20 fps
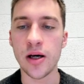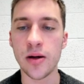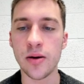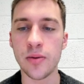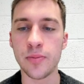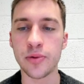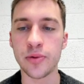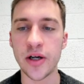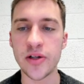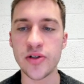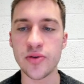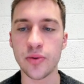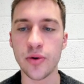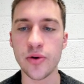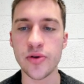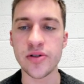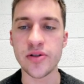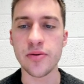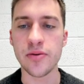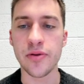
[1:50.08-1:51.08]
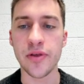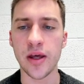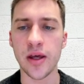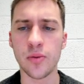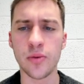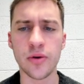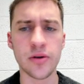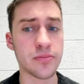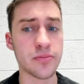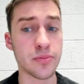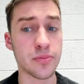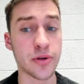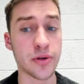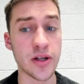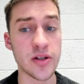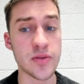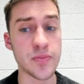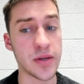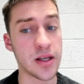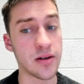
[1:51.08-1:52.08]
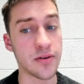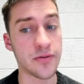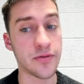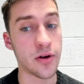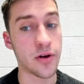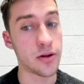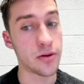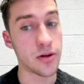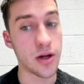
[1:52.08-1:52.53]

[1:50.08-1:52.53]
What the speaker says: Price rose, and you think, when price begin to fall?